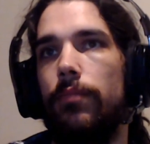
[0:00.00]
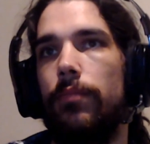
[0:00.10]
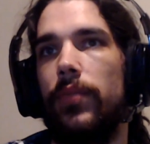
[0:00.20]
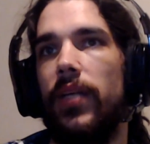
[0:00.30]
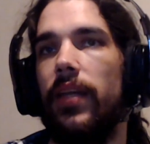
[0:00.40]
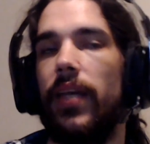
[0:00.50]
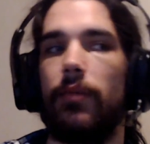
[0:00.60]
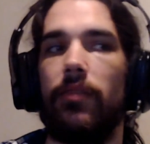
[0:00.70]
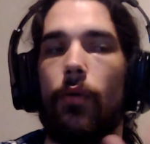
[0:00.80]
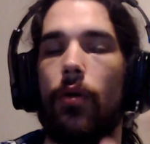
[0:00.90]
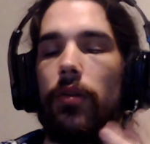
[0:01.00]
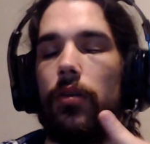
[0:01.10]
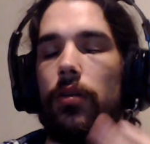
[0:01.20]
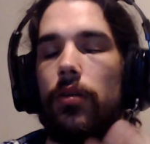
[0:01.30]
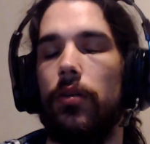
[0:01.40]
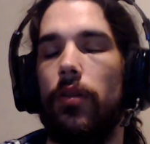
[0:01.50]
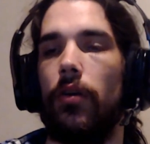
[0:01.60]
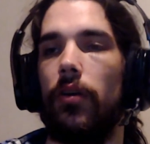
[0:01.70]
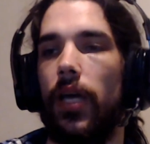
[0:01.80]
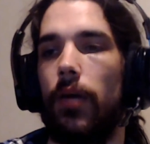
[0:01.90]
play the game, so they want the
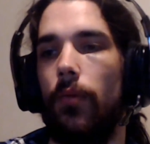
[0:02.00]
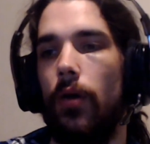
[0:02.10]
third game.